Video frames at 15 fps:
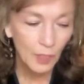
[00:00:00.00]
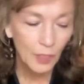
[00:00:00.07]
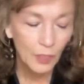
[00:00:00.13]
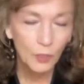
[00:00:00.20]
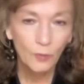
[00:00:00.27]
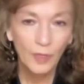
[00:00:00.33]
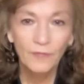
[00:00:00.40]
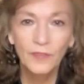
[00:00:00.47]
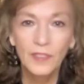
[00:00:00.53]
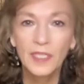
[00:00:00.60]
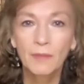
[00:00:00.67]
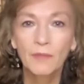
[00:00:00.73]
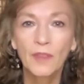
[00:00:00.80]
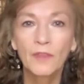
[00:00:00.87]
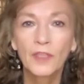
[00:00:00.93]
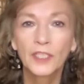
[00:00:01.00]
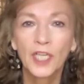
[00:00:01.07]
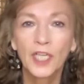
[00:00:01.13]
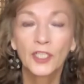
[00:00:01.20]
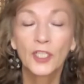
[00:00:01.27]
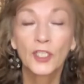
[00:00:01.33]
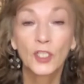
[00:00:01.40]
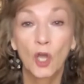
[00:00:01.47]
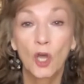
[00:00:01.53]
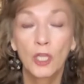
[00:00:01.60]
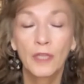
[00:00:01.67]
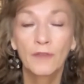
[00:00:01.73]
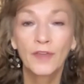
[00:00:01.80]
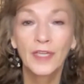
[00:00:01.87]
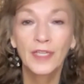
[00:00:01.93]
Grief is something that touches all
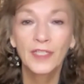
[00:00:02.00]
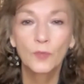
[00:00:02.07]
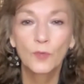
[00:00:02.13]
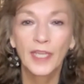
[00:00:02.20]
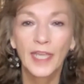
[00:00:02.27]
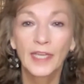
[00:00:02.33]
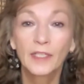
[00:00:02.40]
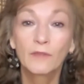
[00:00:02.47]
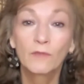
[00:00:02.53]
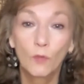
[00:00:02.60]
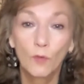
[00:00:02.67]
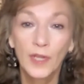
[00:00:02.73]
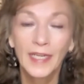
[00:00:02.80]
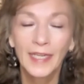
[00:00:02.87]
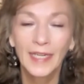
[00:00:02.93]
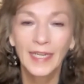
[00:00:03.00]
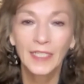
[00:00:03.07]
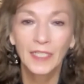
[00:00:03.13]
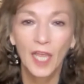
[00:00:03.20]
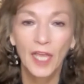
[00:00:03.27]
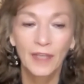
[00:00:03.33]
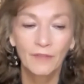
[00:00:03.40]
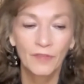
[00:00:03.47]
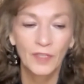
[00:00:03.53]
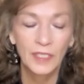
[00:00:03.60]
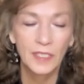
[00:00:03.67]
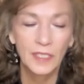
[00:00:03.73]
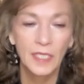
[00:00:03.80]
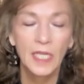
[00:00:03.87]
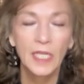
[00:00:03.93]
of us. We can't avoid it in life.
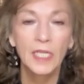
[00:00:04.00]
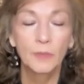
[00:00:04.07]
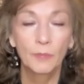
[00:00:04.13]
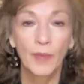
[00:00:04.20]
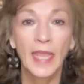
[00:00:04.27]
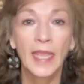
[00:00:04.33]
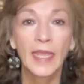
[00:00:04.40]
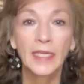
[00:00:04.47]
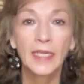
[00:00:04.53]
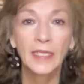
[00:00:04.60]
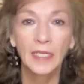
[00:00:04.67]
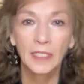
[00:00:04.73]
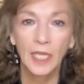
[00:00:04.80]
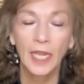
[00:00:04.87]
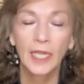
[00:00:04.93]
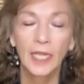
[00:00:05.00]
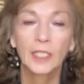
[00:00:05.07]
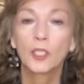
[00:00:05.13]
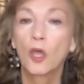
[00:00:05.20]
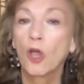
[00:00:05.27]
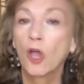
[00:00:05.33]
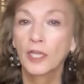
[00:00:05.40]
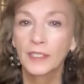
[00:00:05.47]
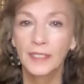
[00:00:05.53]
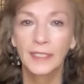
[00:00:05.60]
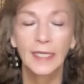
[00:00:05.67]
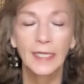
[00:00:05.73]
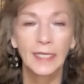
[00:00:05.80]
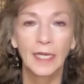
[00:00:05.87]
It's pain and loss.